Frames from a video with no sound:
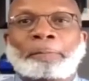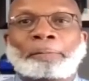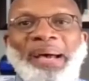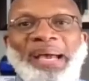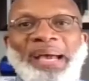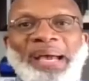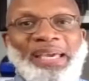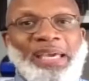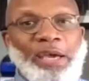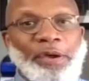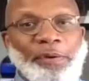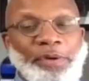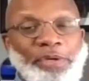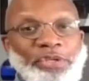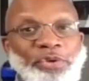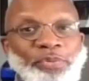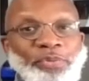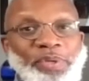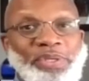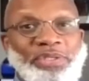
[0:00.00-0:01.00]
my
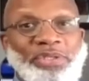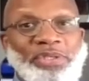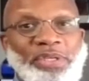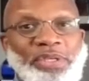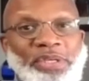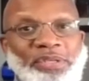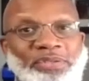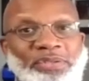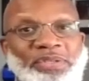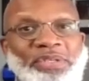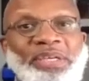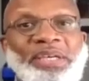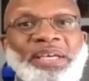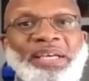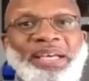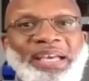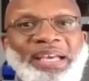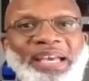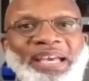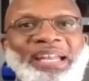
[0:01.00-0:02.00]
characteristics
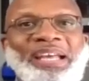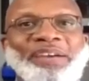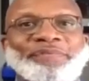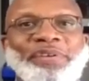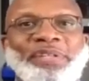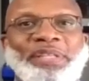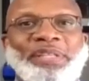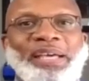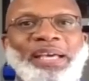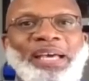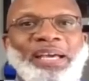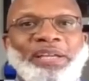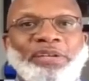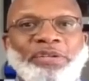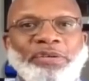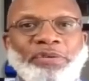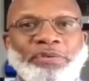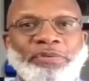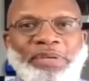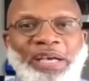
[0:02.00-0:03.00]
in everything i
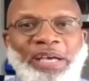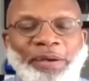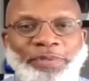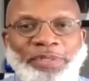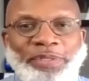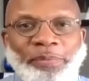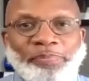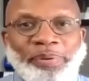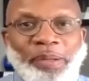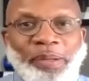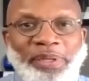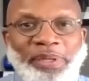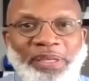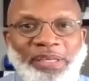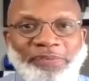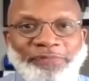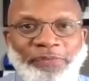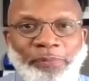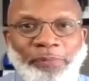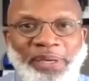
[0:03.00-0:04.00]
do as a
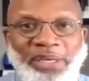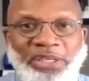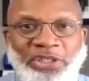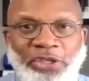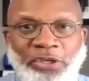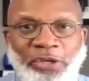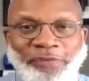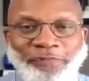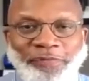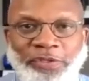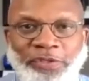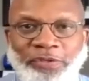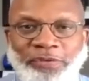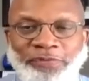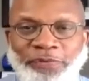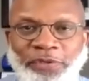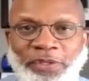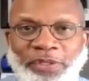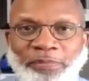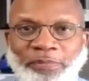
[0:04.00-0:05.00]
public information
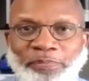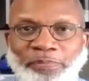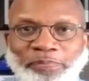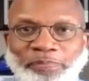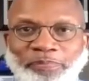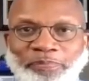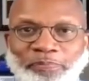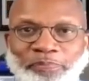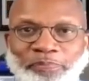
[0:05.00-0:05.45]
officer for the